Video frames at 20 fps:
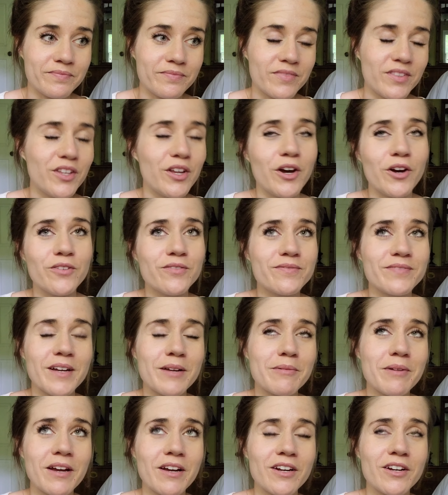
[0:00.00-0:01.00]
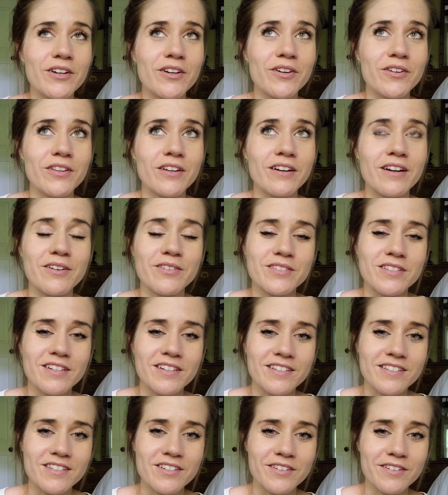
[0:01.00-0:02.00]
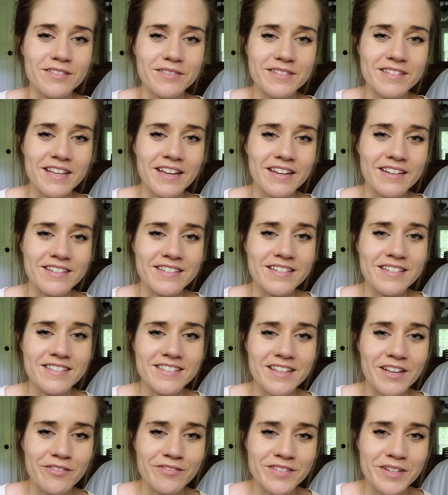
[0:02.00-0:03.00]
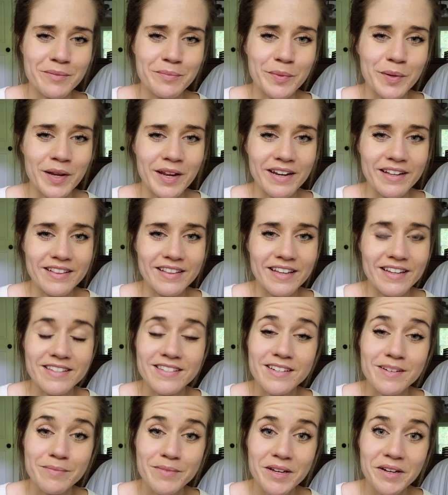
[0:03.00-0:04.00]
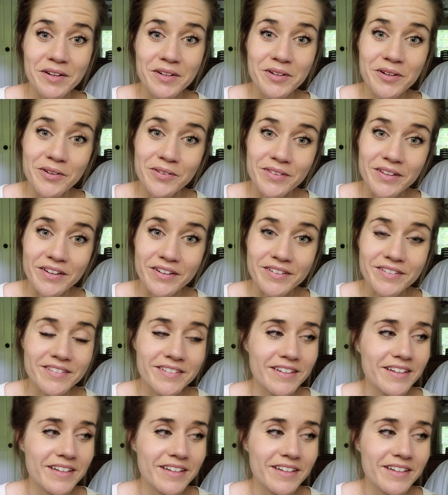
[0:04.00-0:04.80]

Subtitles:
No, I'm not going to go there. I was going to start saying self-deprecating things, and I'm not going to go there.